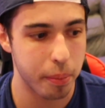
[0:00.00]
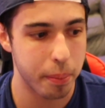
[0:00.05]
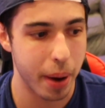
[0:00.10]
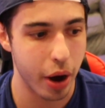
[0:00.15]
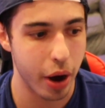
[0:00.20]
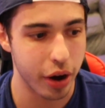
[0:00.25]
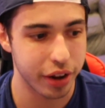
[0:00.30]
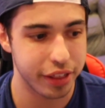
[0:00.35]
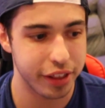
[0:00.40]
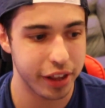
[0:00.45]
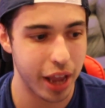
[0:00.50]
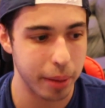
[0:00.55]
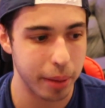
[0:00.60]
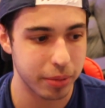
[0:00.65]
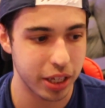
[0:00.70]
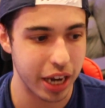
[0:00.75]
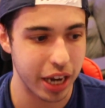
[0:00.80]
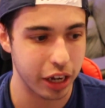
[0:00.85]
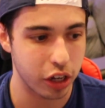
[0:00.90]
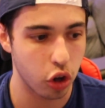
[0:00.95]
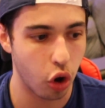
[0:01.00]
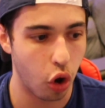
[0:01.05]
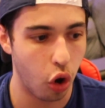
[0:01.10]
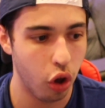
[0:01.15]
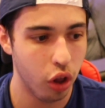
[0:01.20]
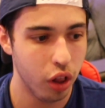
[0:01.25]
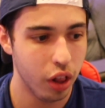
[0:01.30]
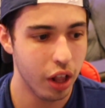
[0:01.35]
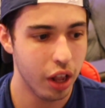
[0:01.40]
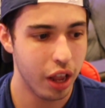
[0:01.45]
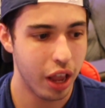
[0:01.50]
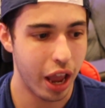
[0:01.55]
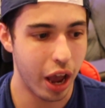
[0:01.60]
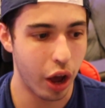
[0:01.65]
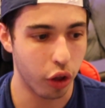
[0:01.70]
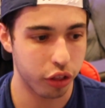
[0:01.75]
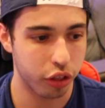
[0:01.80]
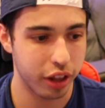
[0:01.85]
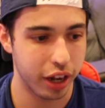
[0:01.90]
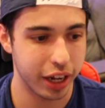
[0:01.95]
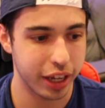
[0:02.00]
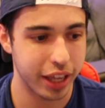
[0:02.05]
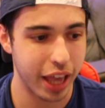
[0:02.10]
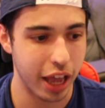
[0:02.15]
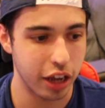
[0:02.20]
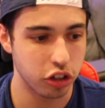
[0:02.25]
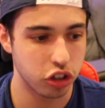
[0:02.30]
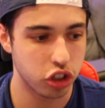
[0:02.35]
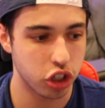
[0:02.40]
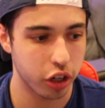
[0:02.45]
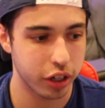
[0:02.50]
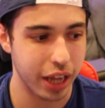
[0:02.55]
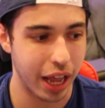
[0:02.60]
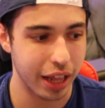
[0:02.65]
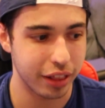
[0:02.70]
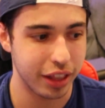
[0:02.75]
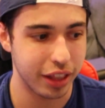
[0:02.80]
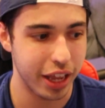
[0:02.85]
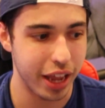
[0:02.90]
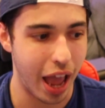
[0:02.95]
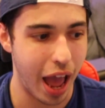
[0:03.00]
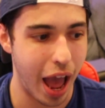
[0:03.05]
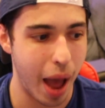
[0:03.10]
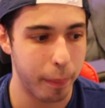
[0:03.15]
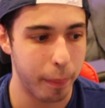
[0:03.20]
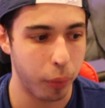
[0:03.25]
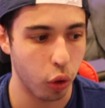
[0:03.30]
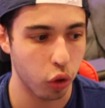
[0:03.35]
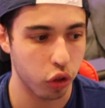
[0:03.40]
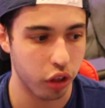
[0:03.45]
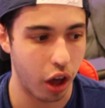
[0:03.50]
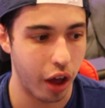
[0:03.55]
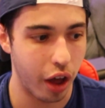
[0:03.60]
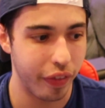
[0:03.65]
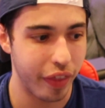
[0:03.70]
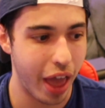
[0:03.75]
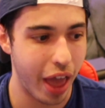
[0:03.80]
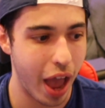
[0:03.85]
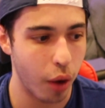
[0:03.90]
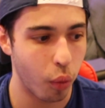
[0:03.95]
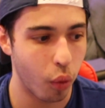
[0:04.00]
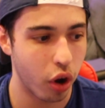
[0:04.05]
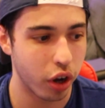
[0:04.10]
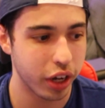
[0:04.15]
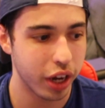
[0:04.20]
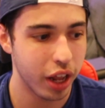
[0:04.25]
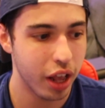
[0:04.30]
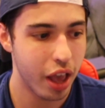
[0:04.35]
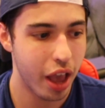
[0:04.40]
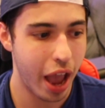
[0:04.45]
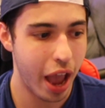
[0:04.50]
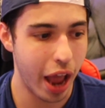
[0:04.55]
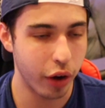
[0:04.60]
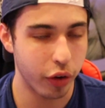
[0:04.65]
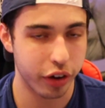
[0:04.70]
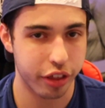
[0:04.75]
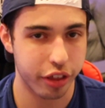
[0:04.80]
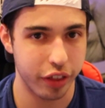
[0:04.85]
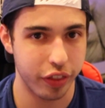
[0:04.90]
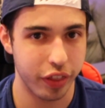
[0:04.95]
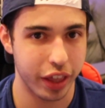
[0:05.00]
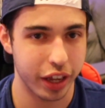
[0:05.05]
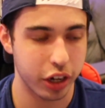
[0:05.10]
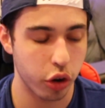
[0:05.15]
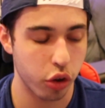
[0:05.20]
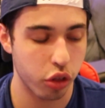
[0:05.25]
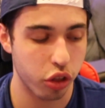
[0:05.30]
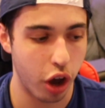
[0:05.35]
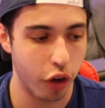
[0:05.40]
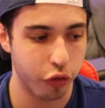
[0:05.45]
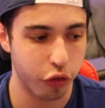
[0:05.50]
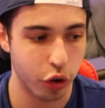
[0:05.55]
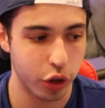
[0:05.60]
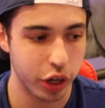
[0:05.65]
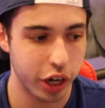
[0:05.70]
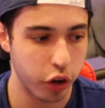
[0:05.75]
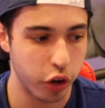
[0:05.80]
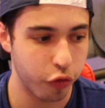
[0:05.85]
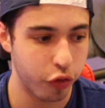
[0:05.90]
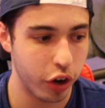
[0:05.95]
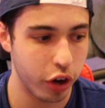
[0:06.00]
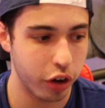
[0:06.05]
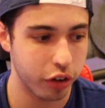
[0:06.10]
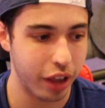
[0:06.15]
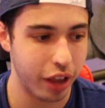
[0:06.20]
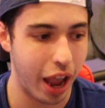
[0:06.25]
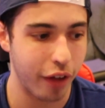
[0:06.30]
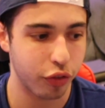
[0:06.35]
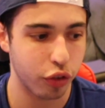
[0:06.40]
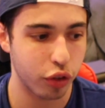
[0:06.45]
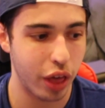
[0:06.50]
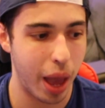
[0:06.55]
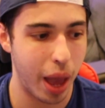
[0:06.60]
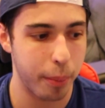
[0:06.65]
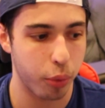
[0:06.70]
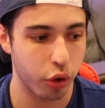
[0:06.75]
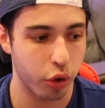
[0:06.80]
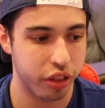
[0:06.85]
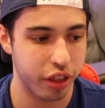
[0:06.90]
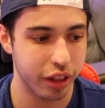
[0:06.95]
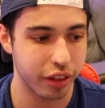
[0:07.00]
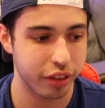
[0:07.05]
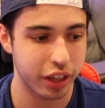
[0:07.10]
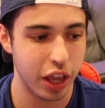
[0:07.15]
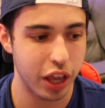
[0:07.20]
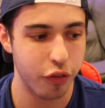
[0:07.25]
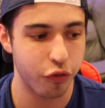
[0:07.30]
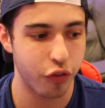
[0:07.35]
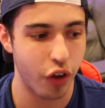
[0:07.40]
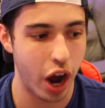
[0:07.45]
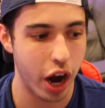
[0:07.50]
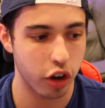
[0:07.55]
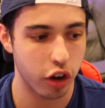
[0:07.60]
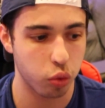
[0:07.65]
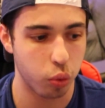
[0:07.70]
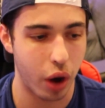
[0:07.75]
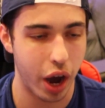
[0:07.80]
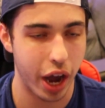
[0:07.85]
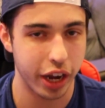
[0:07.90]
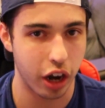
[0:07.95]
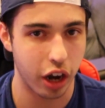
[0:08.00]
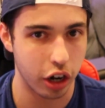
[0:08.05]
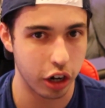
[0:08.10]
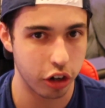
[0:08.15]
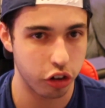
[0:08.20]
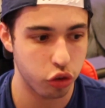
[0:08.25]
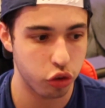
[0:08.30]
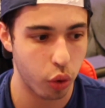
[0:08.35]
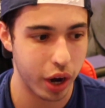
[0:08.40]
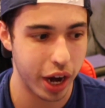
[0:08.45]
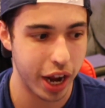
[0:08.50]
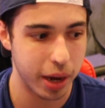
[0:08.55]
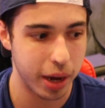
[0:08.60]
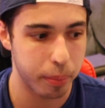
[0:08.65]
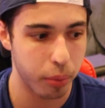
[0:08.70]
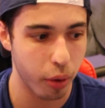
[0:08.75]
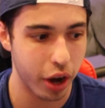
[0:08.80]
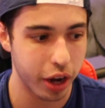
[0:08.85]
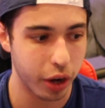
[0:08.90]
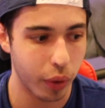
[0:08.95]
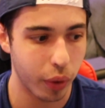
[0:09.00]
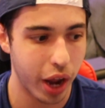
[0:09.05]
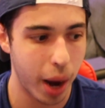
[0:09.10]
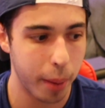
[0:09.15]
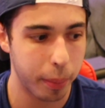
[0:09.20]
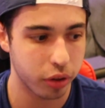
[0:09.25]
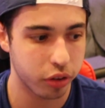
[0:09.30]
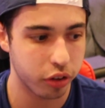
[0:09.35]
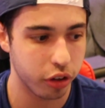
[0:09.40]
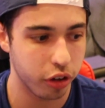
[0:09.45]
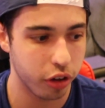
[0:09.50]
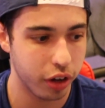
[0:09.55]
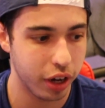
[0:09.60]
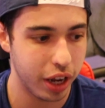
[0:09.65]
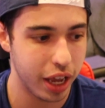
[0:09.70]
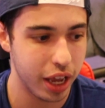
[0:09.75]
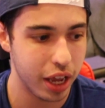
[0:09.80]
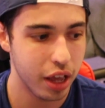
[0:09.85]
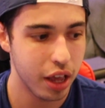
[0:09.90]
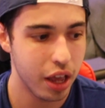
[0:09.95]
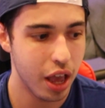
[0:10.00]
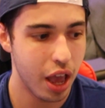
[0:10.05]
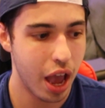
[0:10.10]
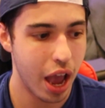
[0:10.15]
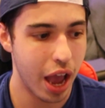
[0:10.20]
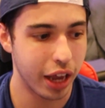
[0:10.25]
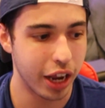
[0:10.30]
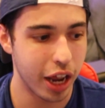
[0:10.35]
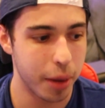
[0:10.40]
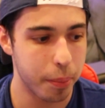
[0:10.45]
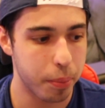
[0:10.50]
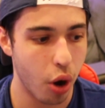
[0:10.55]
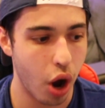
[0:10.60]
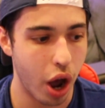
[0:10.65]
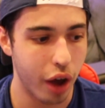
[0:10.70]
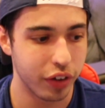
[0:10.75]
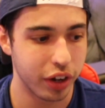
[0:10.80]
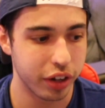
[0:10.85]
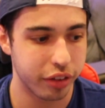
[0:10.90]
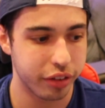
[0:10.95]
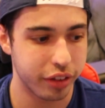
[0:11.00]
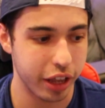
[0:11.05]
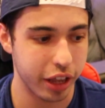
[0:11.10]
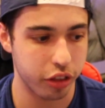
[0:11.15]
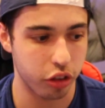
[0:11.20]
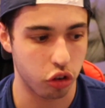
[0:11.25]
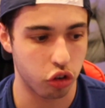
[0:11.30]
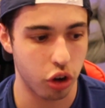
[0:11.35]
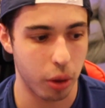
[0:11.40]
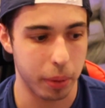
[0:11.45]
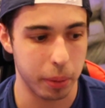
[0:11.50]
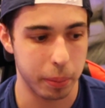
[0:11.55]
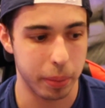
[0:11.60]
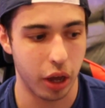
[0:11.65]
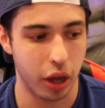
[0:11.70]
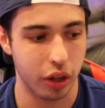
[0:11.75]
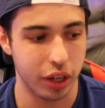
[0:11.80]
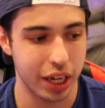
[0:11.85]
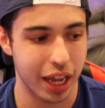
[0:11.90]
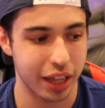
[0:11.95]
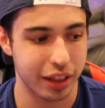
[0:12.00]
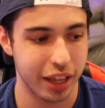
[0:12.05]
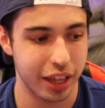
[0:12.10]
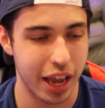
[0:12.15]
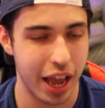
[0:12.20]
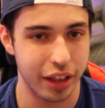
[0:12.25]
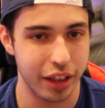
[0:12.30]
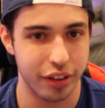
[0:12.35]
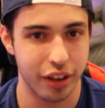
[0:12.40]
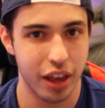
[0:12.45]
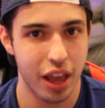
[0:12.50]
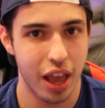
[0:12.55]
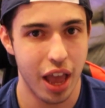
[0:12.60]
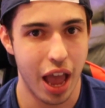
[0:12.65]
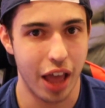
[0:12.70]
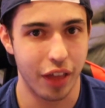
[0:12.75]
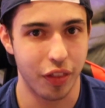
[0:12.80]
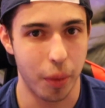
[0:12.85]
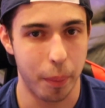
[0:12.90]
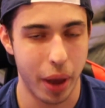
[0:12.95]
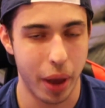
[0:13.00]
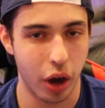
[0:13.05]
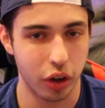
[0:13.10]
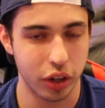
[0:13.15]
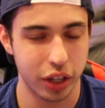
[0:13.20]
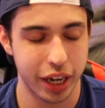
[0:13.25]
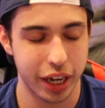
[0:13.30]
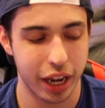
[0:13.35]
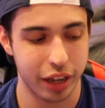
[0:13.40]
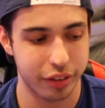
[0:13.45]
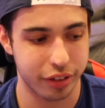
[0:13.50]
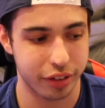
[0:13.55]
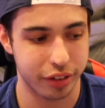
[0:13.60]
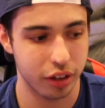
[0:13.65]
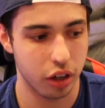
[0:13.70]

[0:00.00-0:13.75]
buries the empty net goal. Elsa and Gettinger get the apples on that one. Hendrickson then goes off for an interference. After that, Brzezinski fires wide on a shorthanded breakaway opportunity, and then Providence takes a tripping penalty at the end, and the penalty gets